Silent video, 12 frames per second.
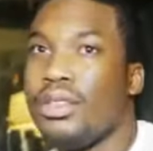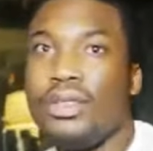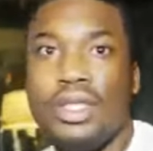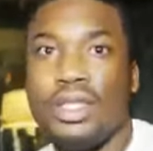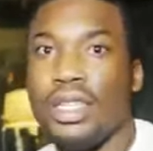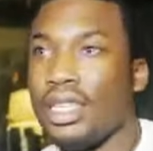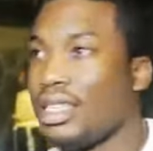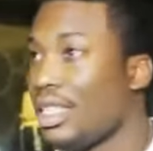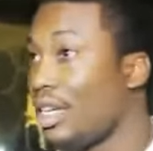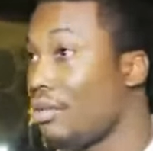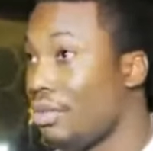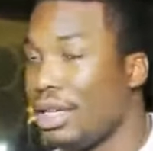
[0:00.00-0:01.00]
you the
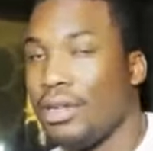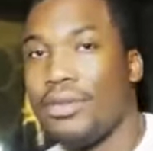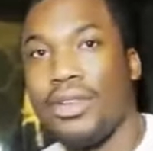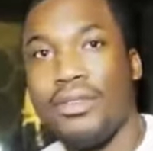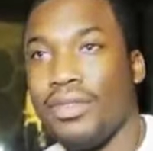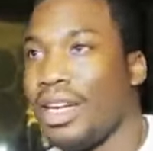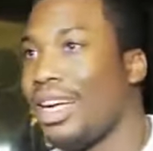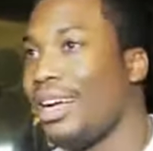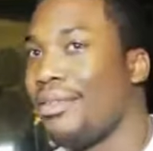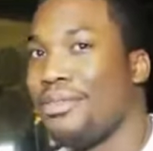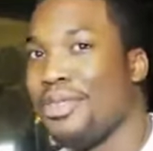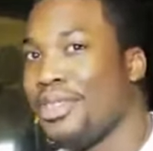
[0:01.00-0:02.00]
niggas everybody want to
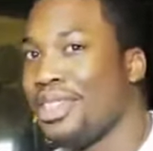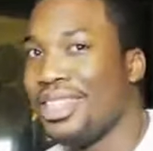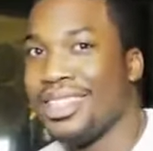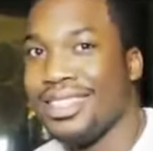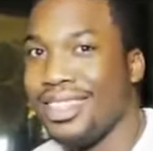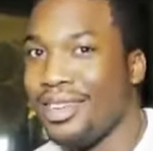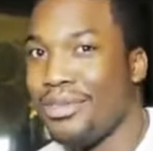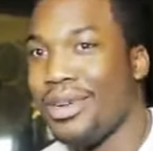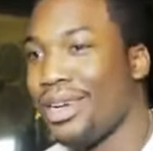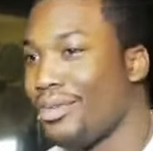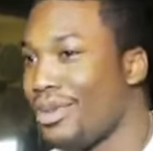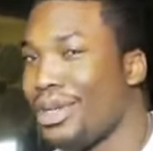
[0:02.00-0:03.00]
rob, you the niggas
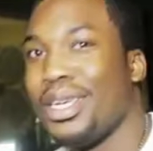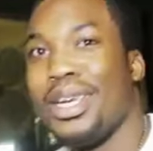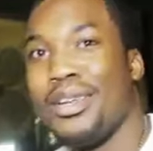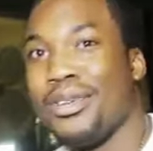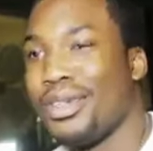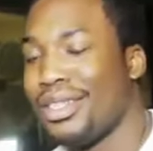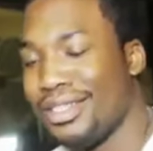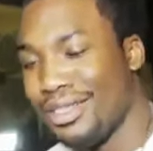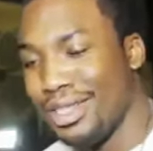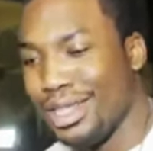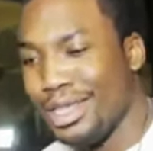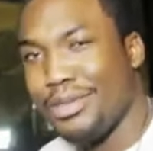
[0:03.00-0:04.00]
everybody want to hate on.
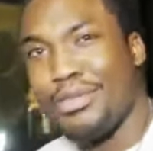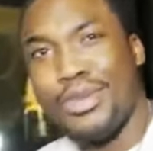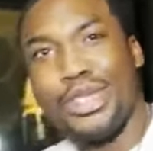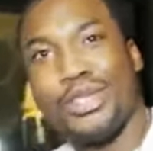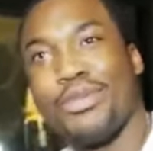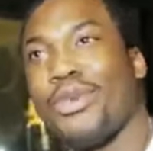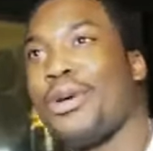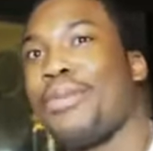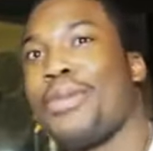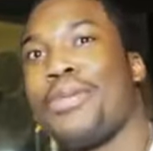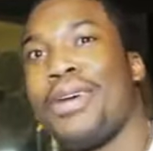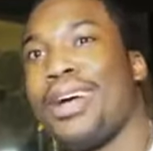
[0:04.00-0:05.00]
Go ahead, put some
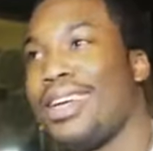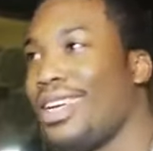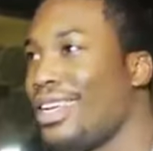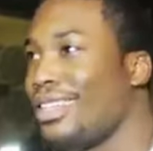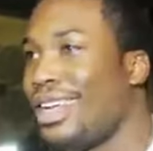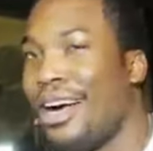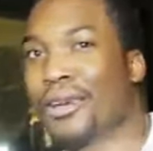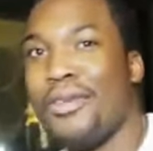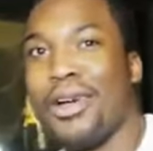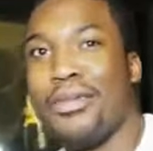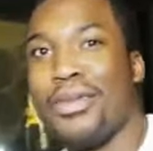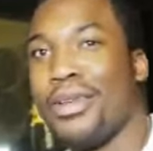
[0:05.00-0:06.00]
more people out here. I
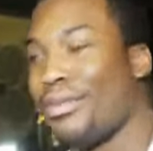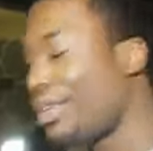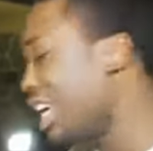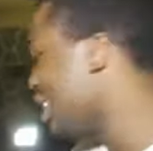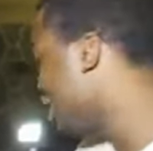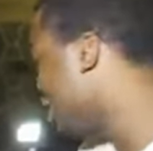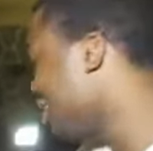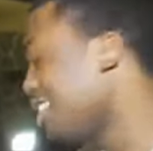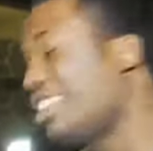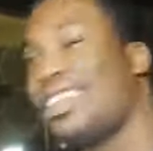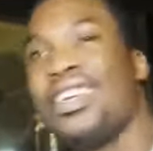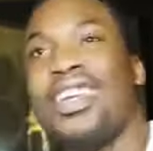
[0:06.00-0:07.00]
don't want to be the main
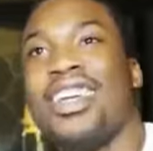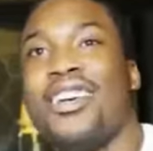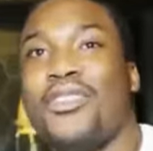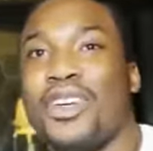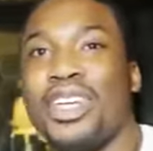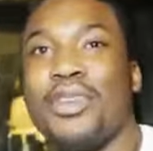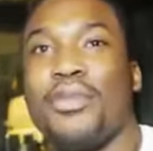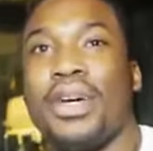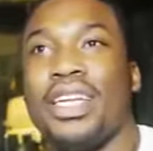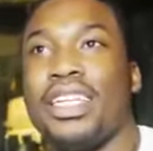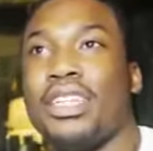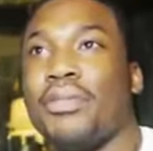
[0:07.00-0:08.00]
target. I want to get
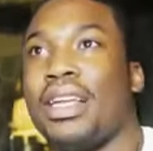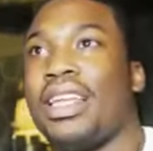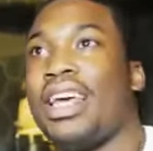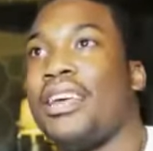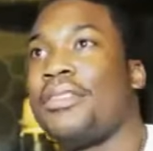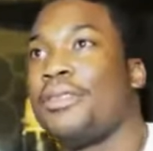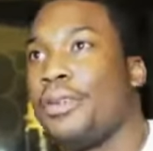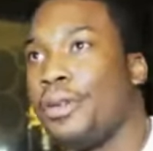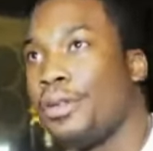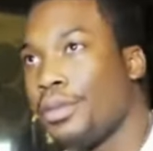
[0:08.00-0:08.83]
money and live my life.